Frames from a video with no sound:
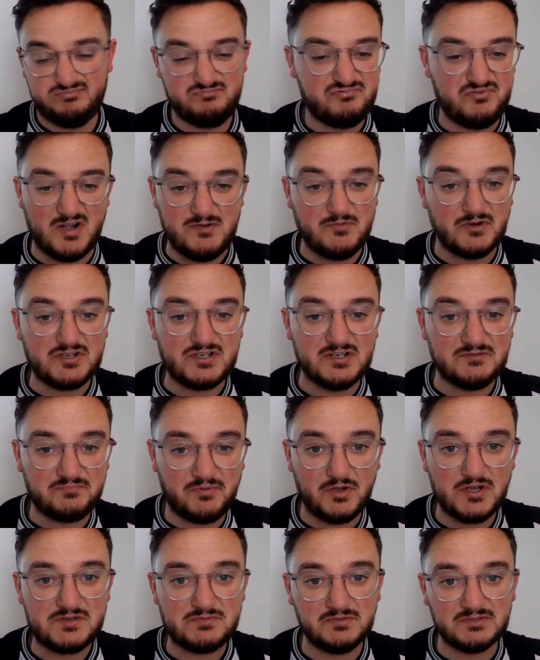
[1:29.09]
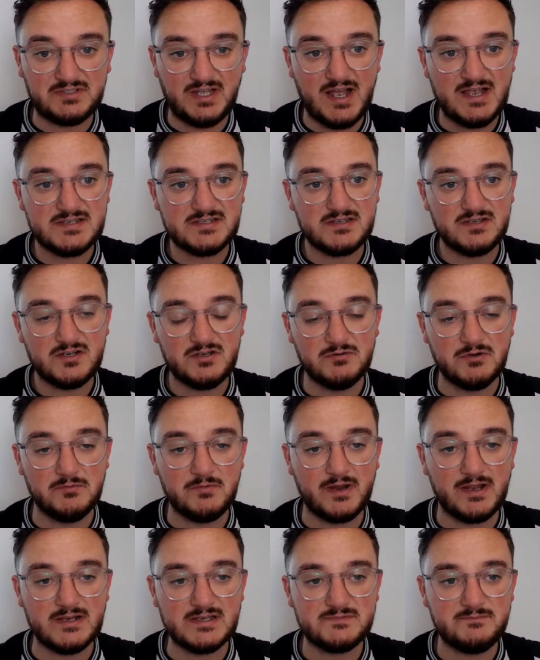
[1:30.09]
pretty much an impossible task coming up
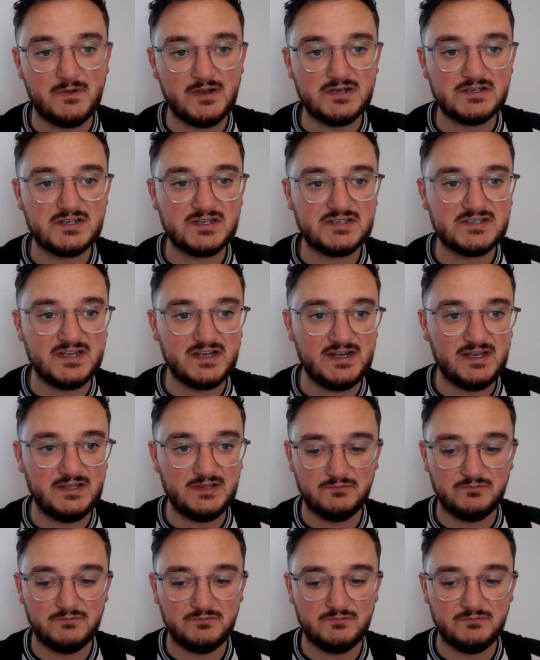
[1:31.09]
against Manchester City.